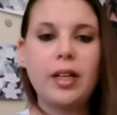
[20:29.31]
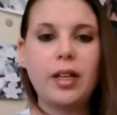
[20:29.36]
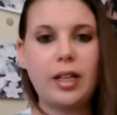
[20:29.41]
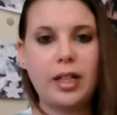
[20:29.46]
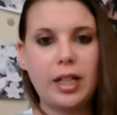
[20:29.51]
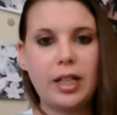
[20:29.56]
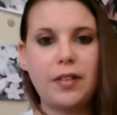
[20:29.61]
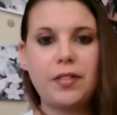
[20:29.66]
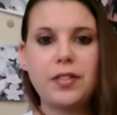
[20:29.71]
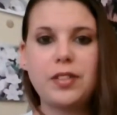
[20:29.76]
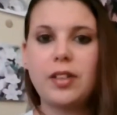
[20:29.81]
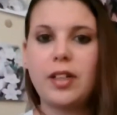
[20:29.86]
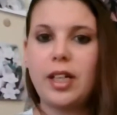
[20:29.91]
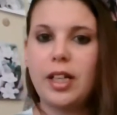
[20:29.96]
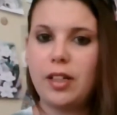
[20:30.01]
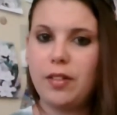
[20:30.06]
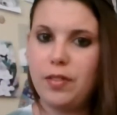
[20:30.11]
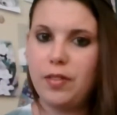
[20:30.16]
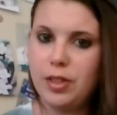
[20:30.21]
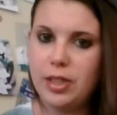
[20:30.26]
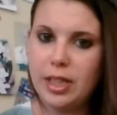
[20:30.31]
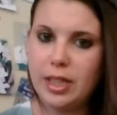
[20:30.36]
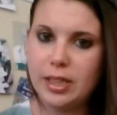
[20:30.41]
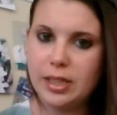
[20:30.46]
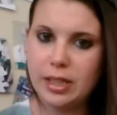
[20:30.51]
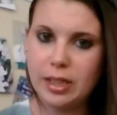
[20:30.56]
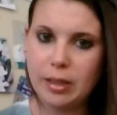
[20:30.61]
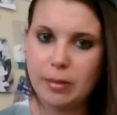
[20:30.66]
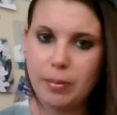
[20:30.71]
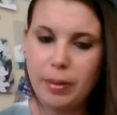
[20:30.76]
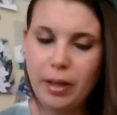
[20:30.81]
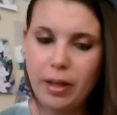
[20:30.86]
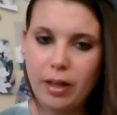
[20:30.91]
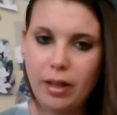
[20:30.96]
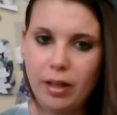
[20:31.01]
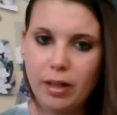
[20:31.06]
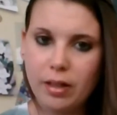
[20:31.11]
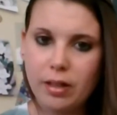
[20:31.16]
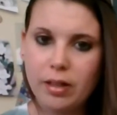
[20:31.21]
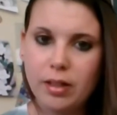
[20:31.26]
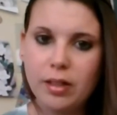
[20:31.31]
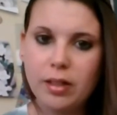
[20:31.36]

and after, I had a few days in the park.